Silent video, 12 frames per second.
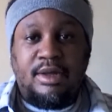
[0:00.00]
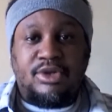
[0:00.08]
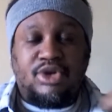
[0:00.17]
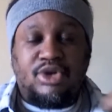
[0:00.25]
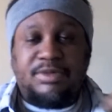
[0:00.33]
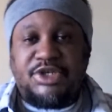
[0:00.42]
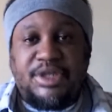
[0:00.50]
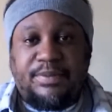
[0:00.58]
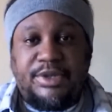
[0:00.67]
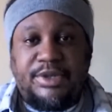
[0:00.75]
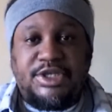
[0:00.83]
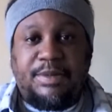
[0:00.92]
The scripture said
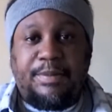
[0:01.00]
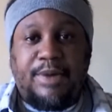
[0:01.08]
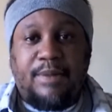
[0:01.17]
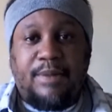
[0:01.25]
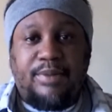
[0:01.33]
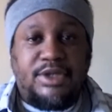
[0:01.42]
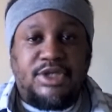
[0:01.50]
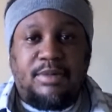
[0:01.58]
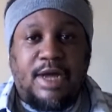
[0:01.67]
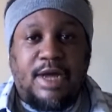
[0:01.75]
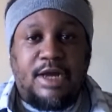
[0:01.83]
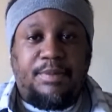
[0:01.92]
precept upon
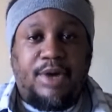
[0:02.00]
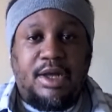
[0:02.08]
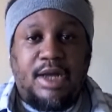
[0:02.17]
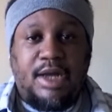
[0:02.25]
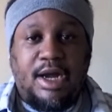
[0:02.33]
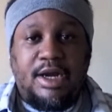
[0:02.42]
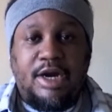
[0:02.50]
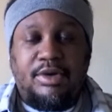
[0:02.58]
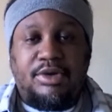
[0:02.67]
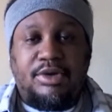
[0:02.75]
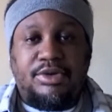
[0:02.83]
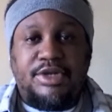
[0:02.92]
precept, line upon line, here
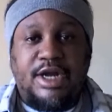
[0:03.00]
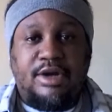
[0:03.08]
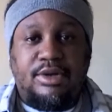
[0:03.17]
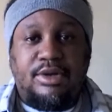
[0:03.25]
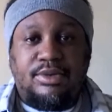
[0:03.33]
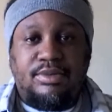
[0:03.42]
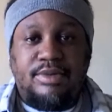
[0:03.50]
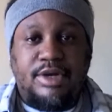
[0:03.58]
a little, there a little.